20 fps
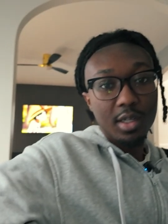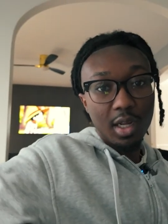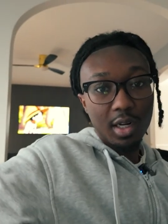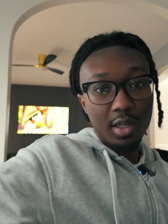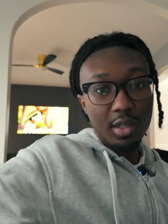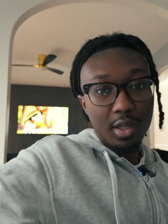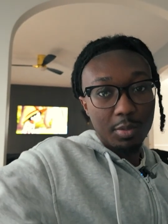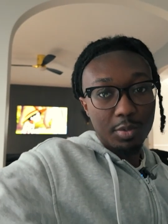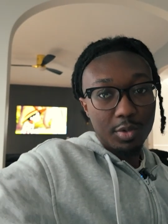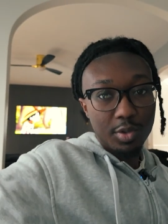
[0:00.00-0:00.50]

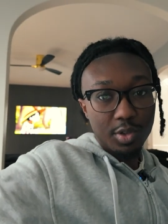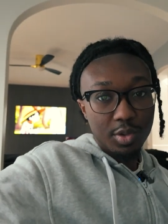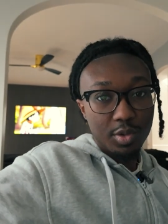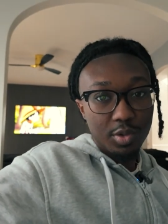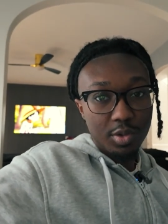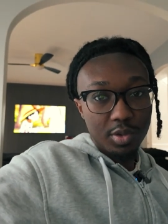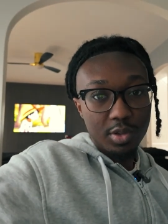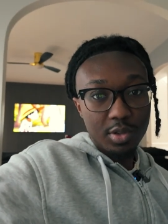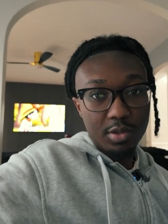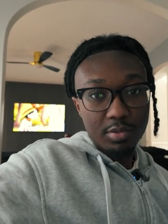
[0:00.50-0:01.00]
Got a couple
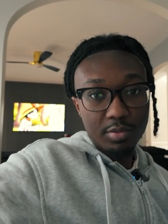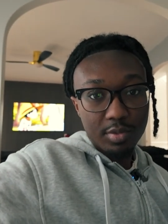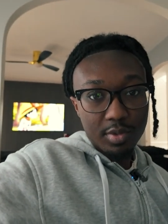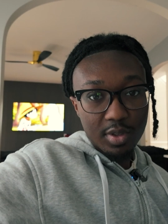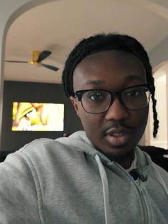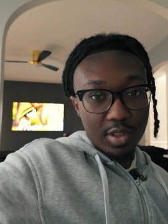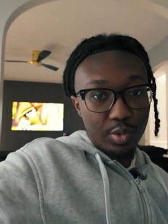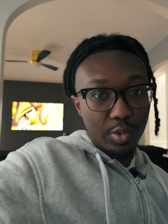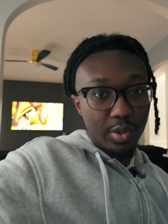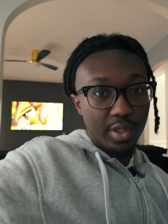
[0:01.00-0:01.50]
shoots
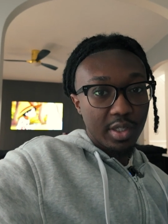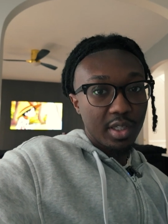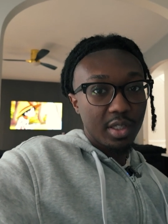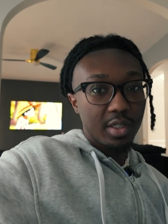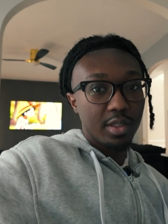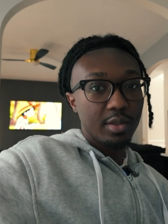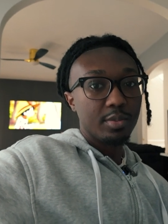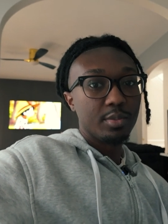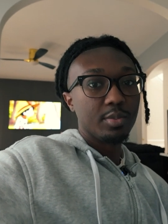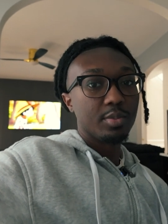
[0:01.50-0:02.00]
this
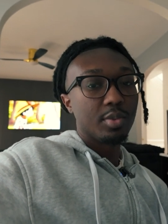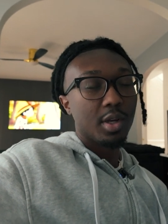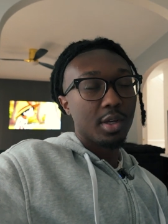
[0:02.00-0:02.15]
weekend.